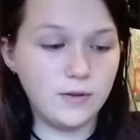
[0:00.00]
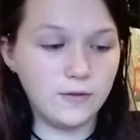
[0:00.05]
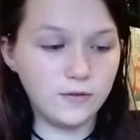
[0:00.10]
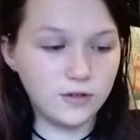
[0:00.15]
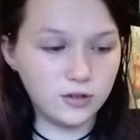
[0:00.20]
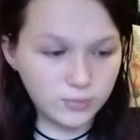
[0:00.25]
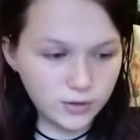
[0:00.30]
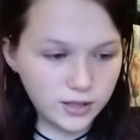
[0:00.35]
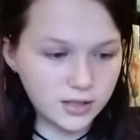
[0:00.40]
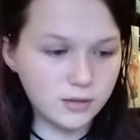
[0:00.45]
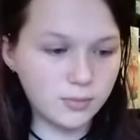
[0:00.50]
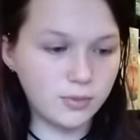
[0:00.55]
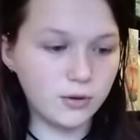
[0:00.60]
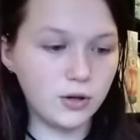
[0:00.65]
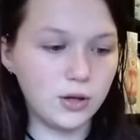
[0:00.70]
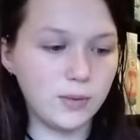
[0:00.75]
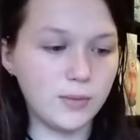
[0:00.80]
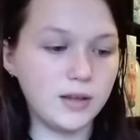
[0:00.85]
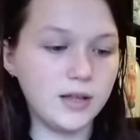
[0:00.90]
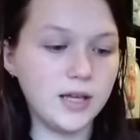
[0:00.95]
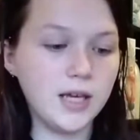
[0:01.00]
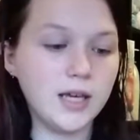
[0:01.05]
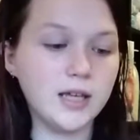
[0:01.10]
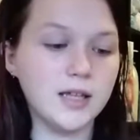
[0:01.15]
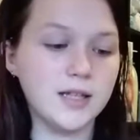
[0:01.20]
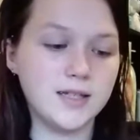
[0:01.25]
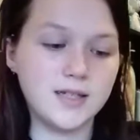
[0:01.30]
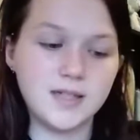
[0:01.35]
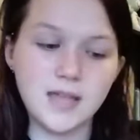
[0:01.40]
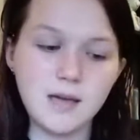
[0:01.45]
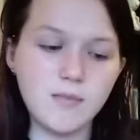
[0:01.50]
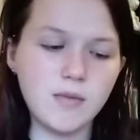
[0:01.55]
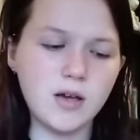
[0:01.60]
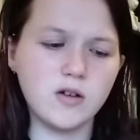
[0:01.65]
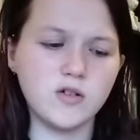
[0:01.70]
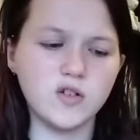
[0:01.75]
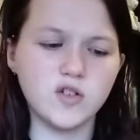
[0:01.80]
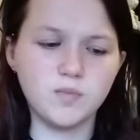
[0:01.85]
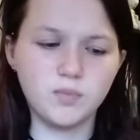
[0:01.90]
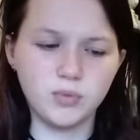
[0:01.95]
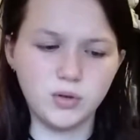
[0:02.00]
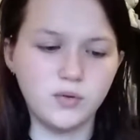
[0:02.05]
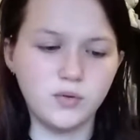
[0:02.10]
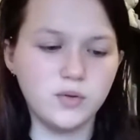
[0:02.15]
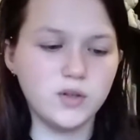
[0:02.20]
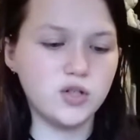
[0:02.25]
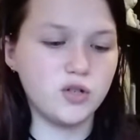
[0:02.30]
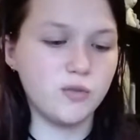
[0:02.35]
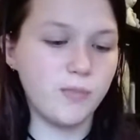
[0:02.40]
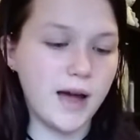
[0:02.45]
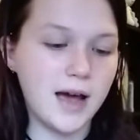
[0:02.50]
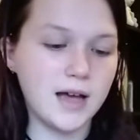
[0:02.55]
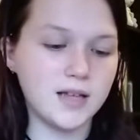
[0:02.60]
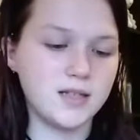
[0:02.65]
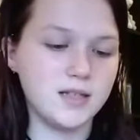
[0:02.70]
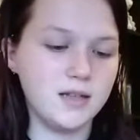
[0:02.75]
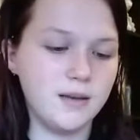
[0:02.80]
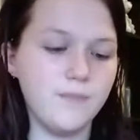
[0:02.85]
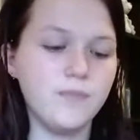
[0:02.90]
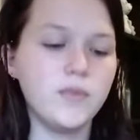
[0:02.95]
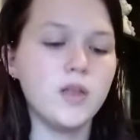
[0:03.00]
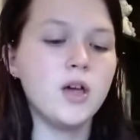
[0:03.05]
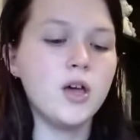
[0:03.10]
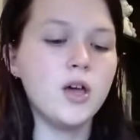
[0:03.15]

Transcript: You've completed the Pokemon League in the same manner as Blue and surpassed him.